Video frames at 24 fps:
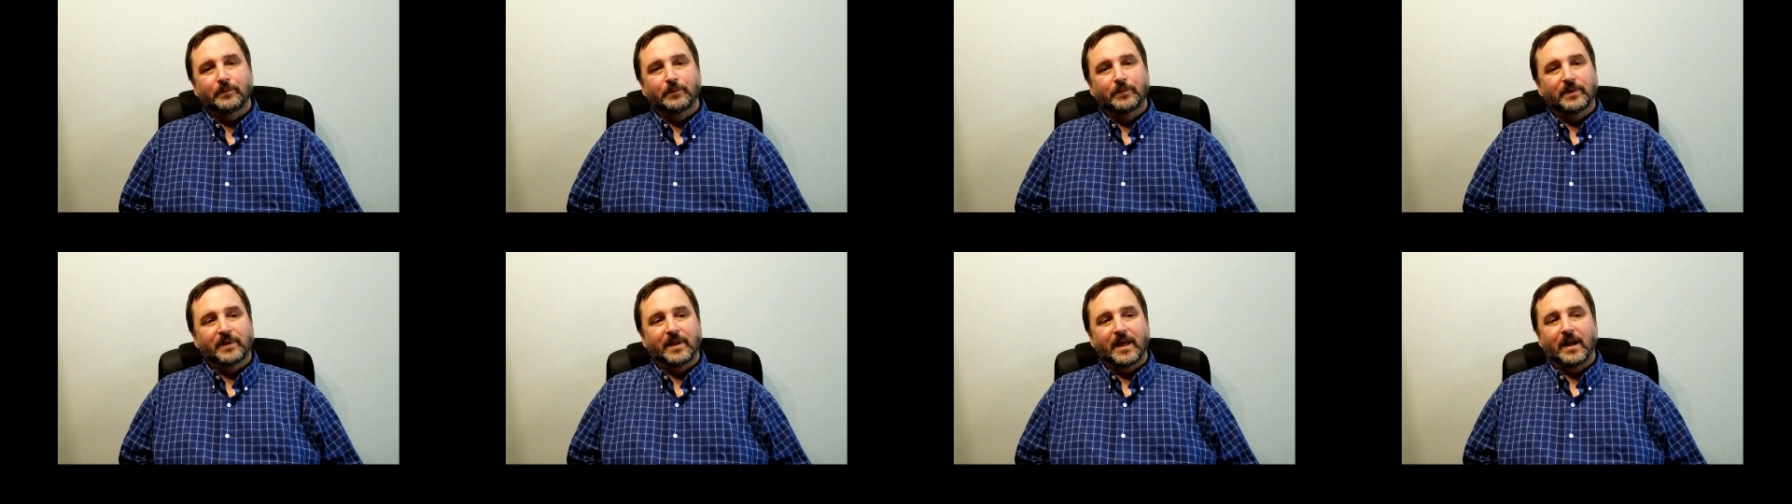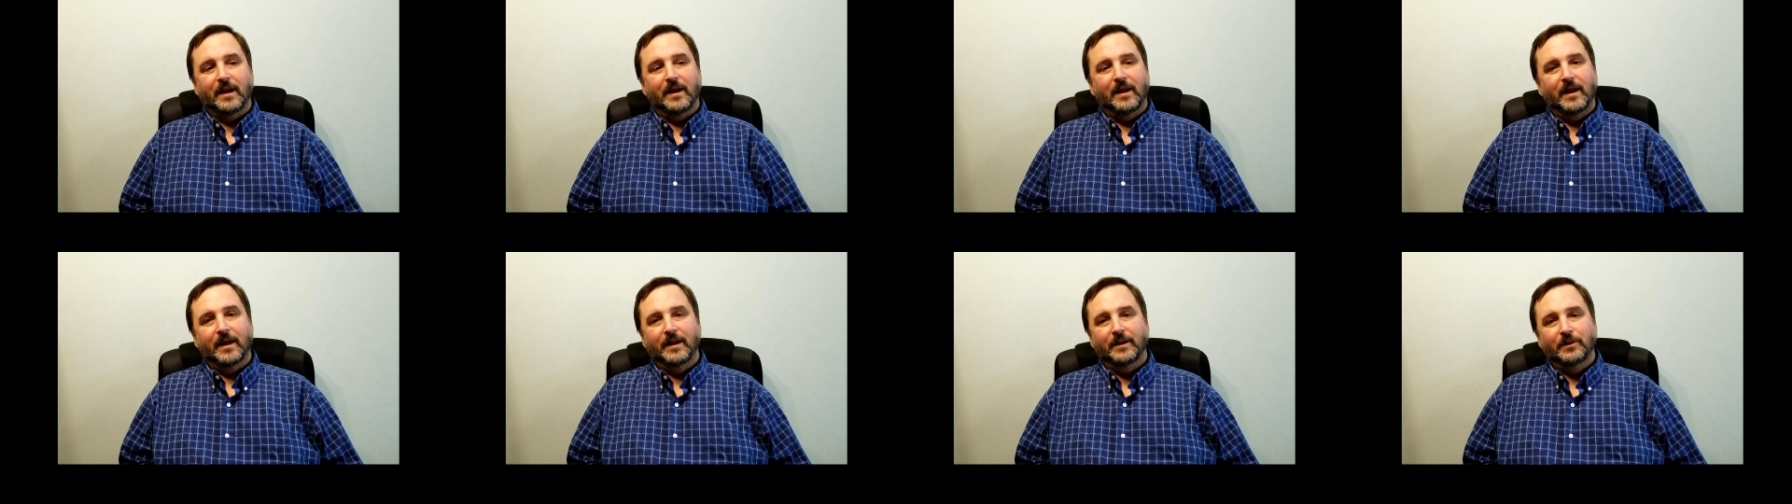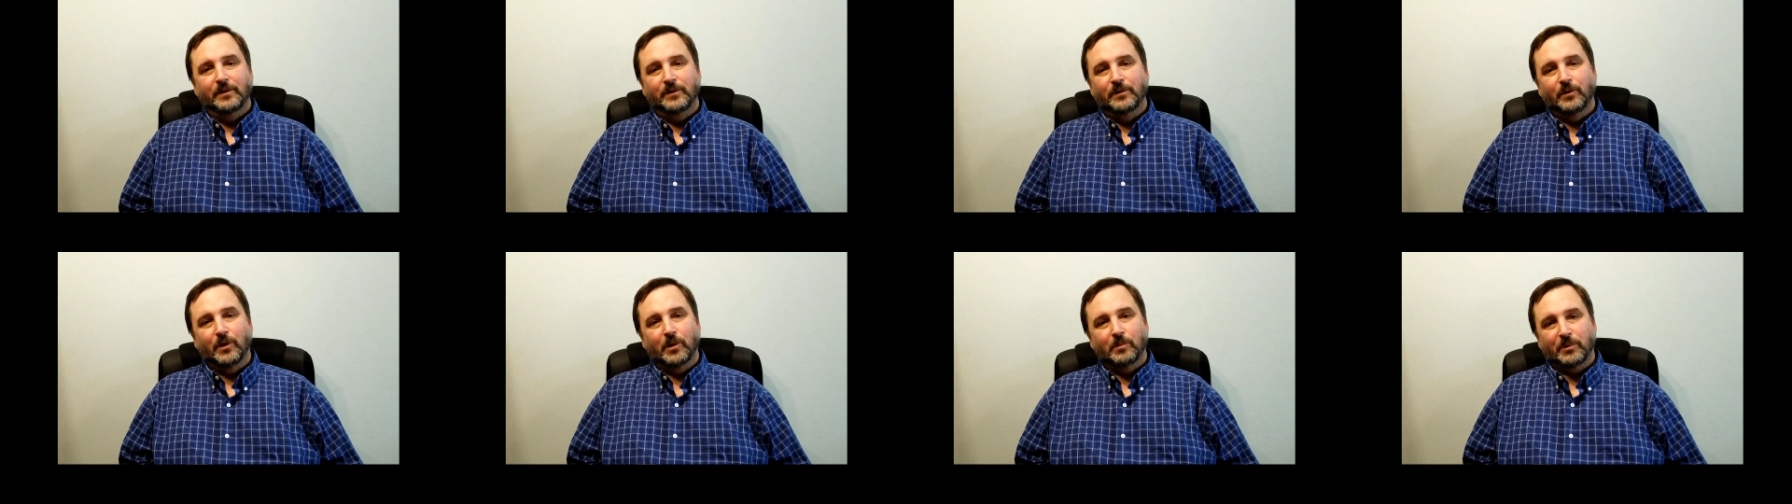that I
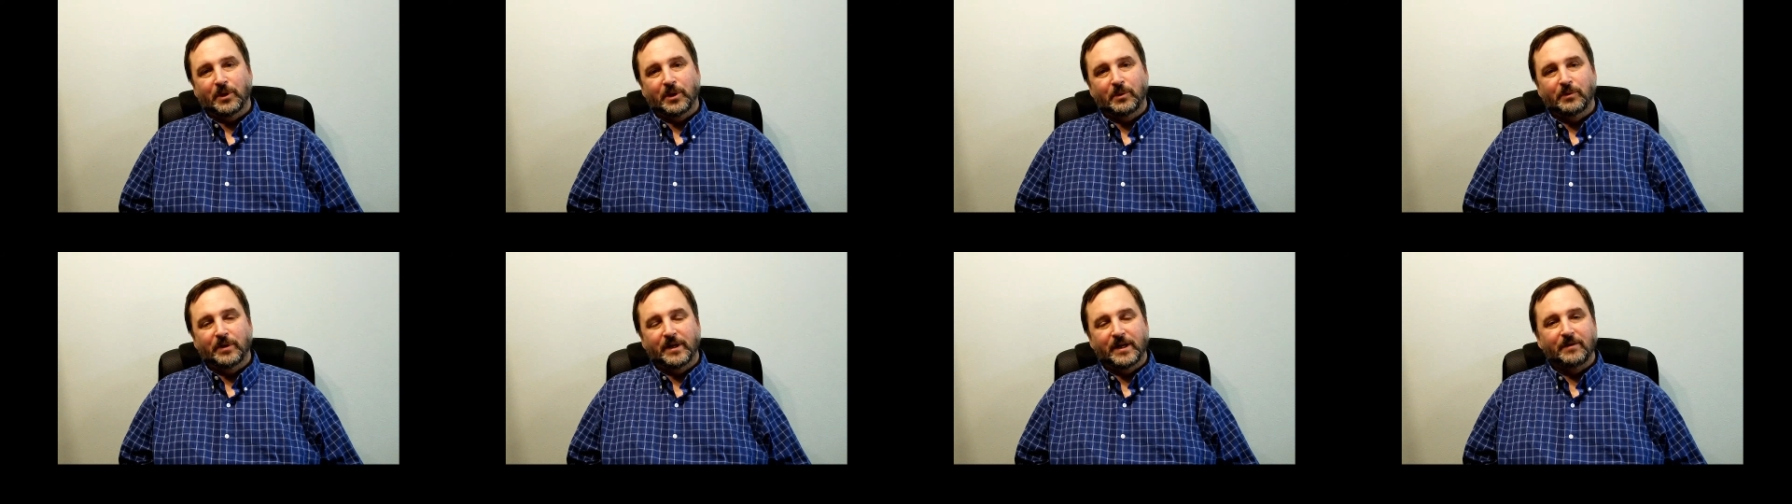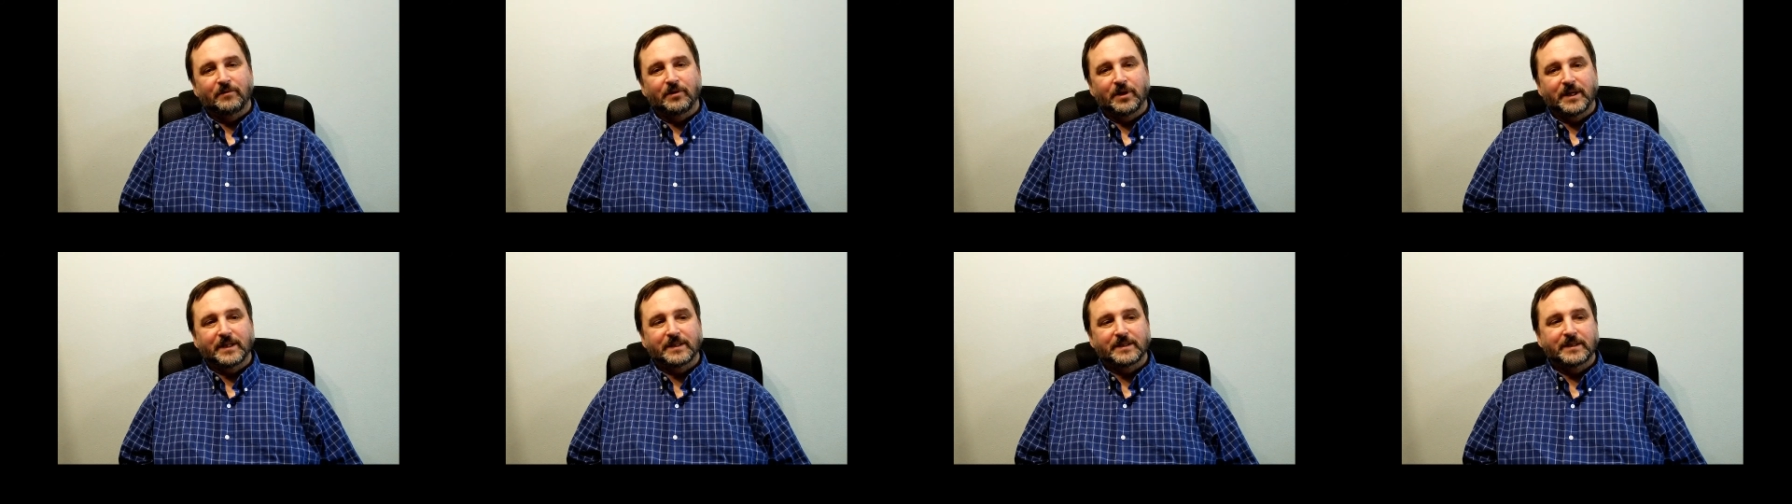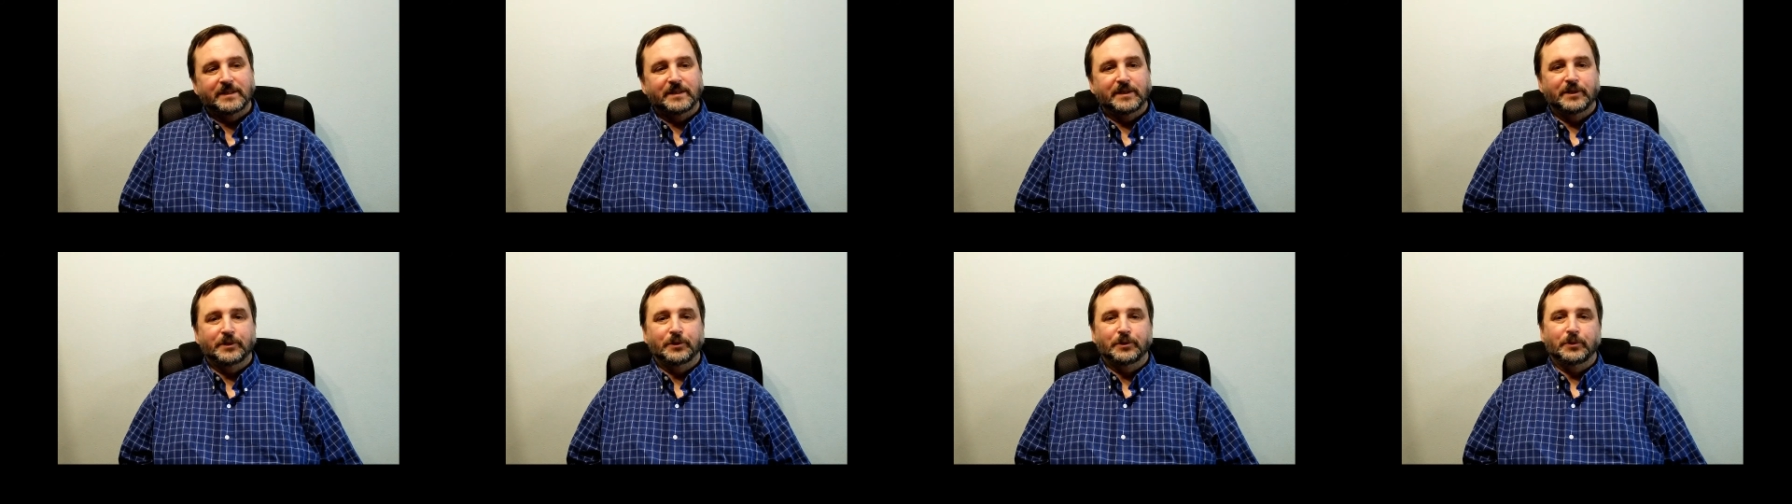normally would never get to
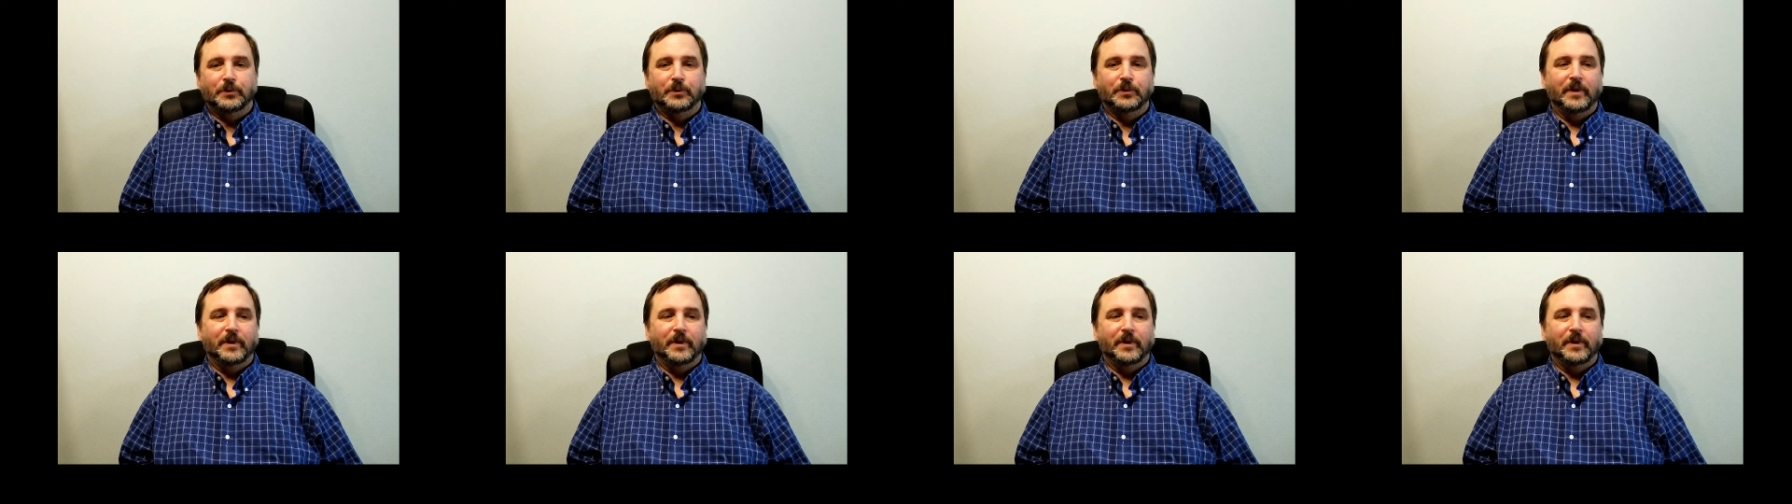do.